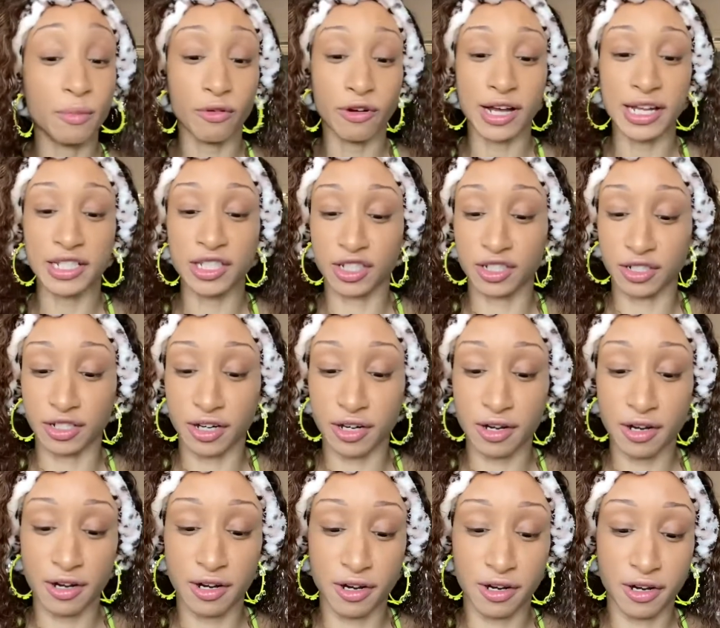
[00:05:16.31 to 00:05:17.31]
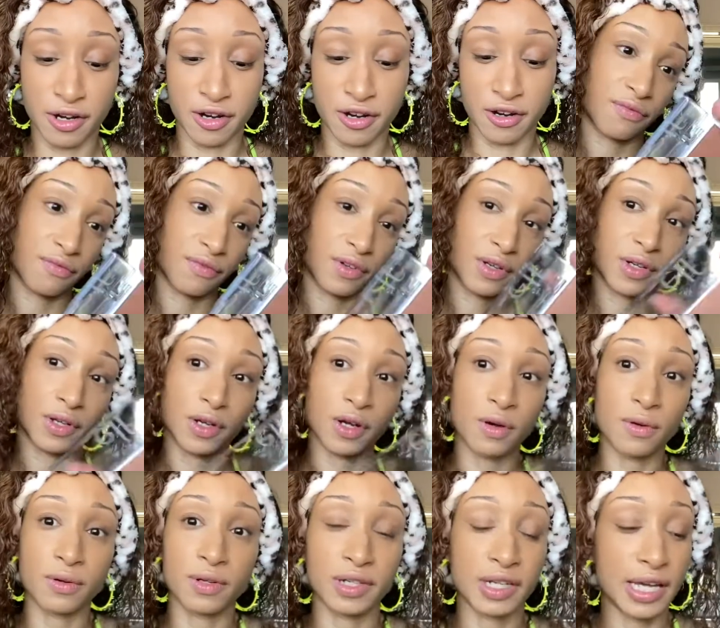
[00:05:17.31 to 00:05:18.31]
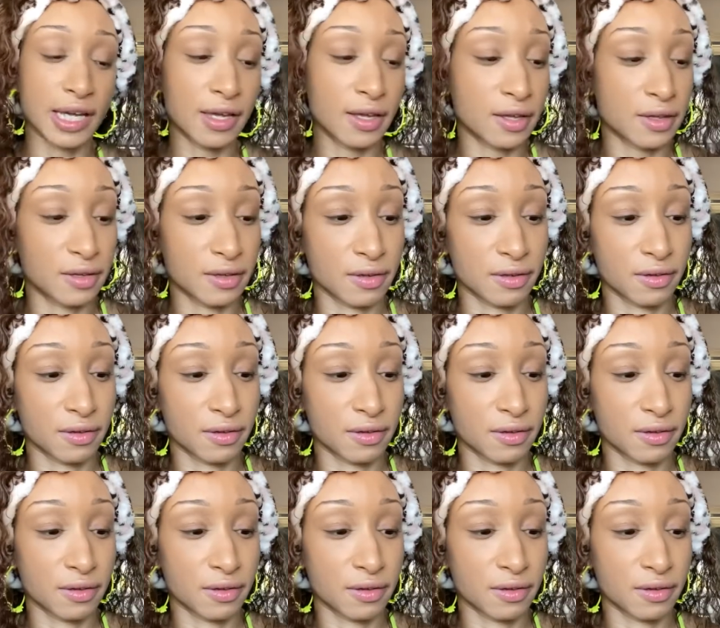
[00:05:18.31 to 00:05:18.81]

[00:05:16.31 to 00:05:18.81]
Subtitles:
bronzer. Coconut.